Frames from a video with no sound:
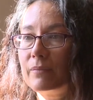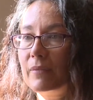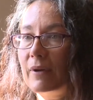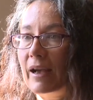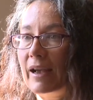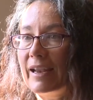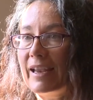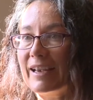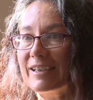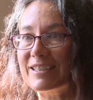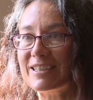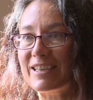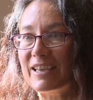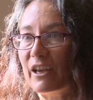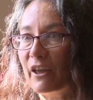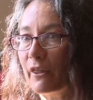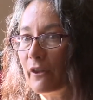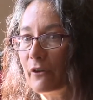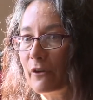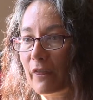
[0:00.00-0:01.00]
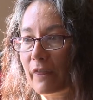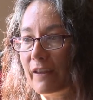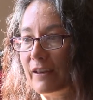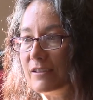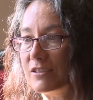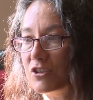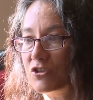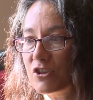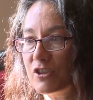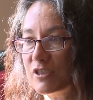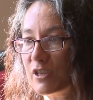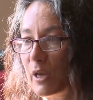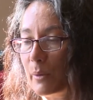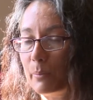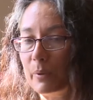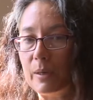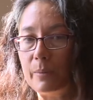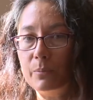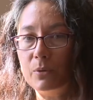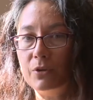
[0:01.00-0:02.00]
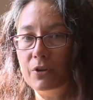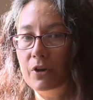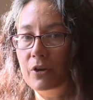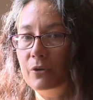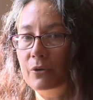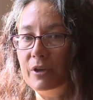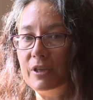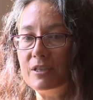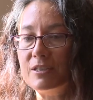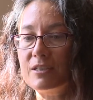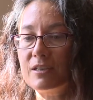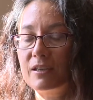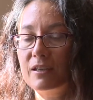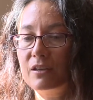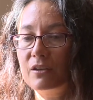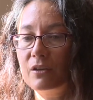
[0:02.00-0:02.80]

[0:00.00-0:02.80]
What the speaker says: I guess the other thing to just let people know is